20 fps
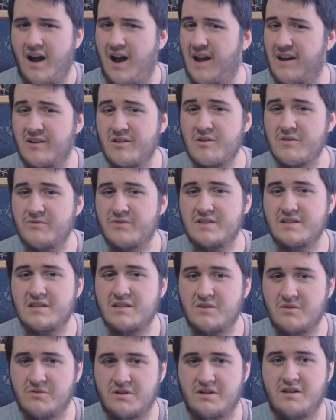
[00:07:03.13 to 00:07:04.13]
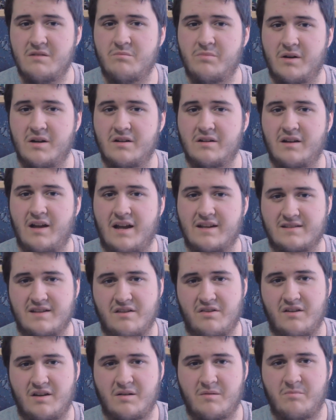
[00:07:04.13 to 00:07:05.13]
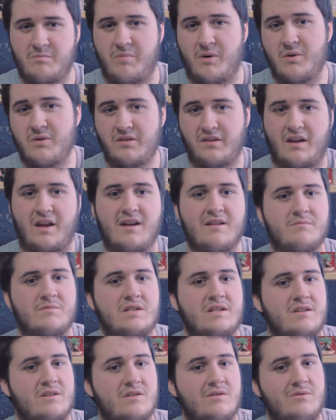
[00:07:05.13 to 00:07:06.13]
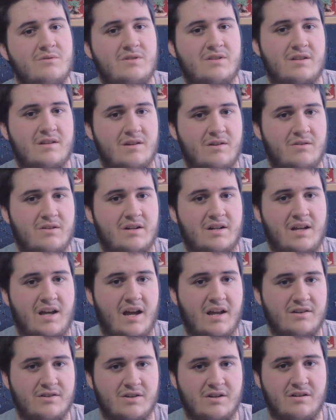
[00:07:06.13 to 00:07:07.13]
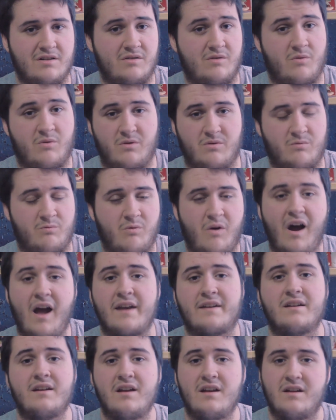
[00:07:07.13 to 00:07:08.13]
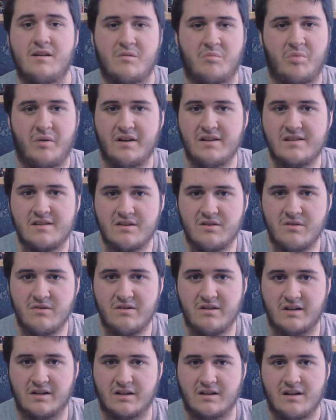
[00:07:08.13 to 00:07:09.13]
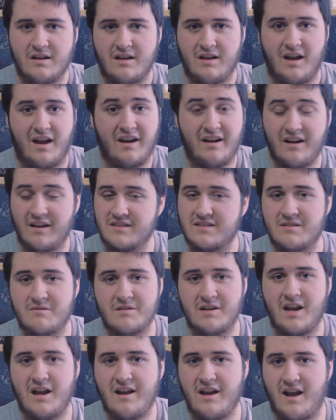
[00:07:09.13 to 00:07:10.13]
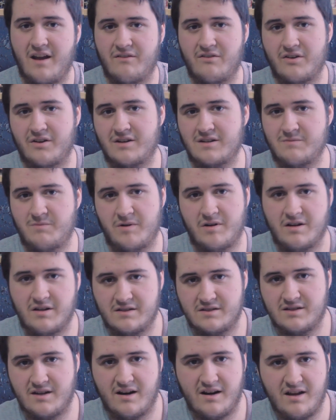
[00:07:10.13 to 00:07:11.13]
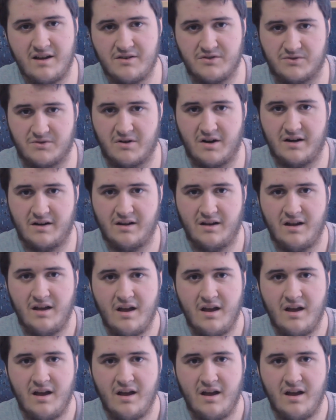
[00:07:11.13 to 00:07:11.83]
I don't know if it's a Unity bug, as I think both games use the Unity engine or what, but it's annoying, and not something I ever experienced on Android.